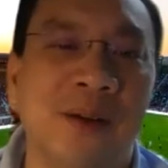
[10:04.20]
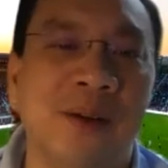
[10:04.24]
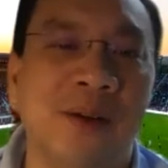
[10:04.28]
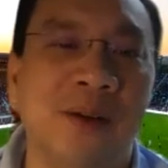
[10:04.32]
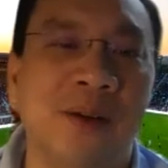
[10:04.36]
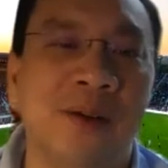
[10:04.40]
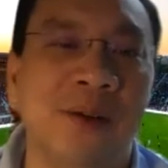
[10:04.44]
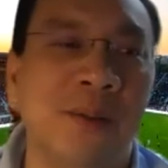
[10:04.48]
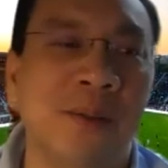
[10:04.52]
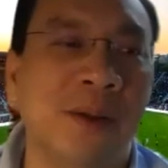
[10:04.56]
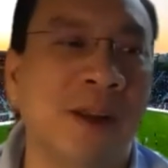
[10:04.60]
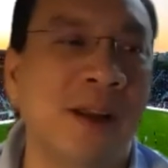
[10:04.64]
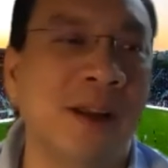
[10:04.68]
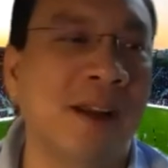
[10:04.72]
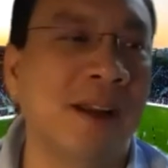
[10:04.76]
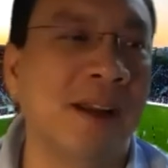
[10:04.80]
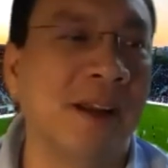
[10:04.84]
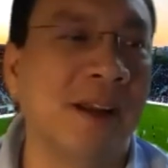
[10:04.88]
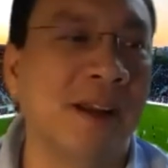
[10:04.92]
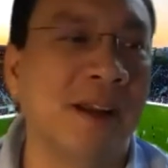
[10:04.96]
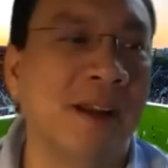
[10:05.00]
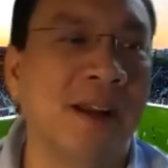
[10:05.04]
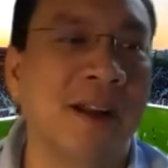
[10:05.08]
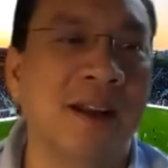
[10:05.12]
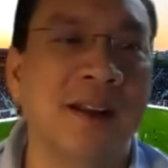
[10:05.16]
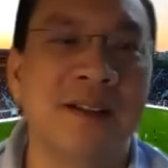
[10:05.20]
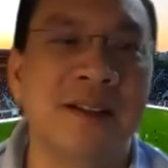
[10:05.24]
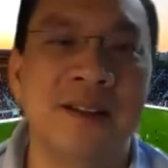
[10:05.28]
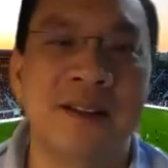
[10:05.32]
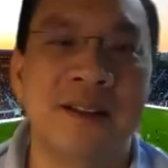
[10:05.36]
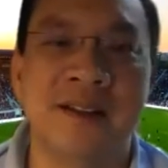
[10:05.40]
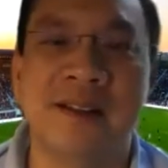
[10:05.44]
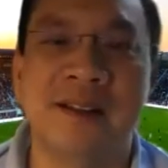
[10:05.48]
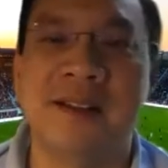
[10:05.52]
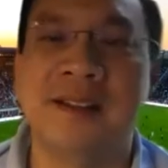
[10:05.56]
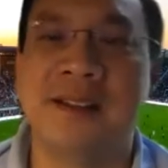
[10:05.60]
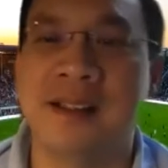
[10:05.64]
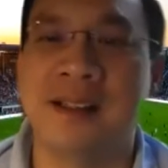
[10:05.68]
to play
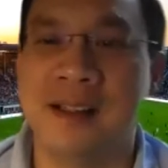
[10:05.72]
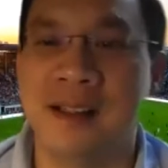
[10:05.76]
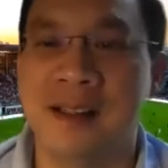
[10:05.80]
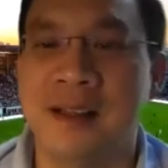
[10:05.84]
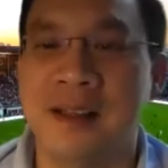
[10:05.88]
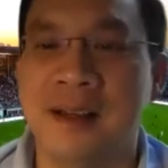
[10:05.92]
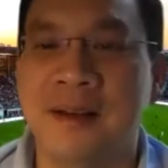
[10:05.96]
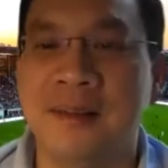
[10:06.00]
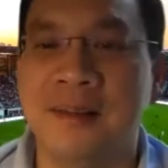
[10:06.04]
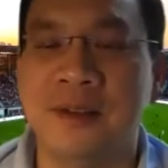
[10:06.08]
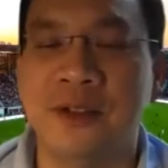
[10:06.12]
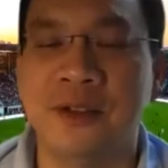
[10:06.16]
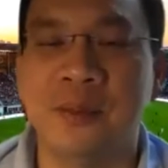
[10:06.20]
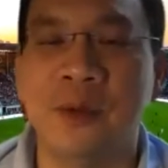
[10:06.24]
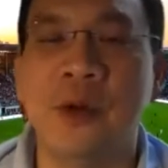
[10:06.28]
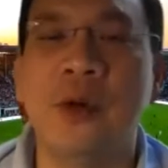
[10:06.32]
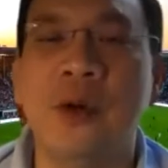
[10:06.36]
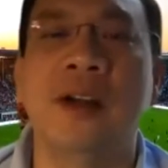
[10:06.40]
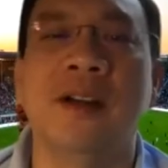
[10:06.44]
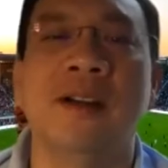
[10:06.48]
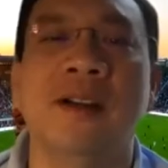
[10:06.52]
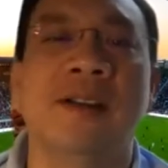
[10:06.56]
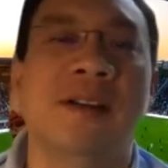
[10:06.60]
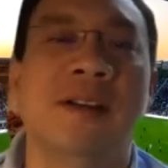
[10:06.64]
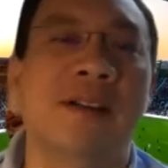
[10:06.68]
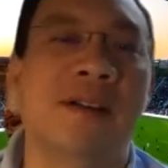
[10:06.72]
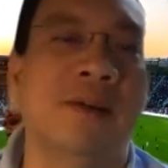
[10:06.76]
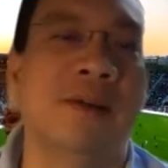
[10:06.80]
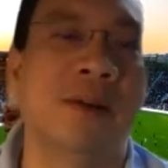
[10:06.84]
college's sport. Well,